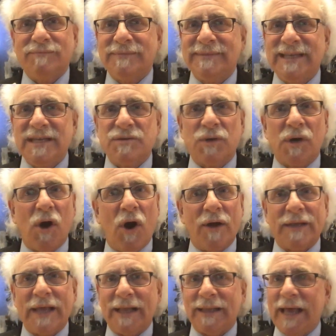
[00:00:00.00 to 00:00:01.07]

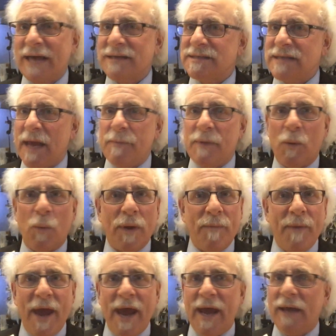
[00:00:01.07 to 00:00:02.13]
disregard that last statement we
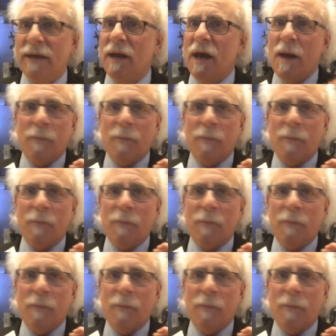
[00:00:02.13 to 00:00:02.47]
made,